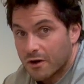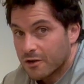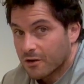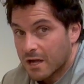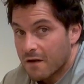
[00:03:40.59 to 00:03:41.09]

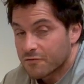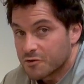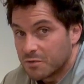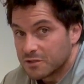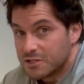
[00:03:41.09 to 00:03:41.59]
you're
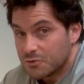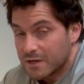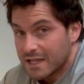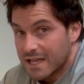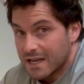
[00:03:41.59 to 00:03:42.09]
comfortable
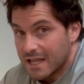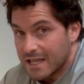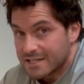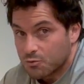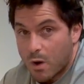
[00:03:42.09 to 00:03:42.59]
doing it
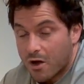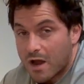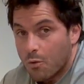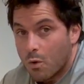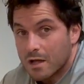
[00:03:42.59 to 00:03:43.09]
is where
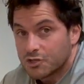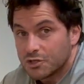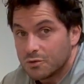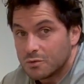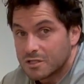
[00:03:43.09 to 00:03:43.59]
I want
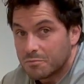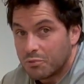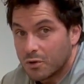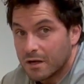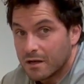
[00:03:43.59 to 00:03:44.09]
you to
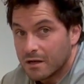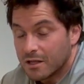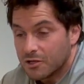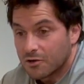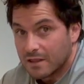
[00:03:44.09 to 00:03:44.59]
put
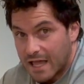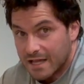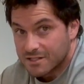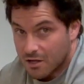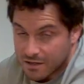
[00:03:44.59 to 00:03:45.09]
your
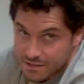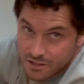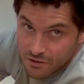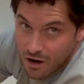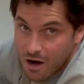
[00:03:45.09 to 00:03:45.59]
legs onto
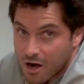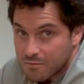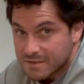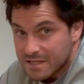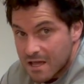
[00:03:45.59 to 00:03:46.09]
your
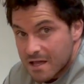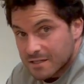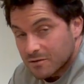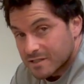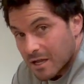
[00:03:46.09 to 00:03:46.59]
arms.
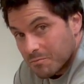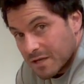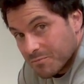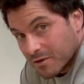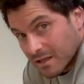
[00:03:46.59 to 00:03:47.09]
So some
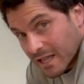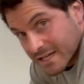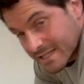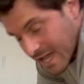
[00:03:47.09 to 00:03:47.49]
people like to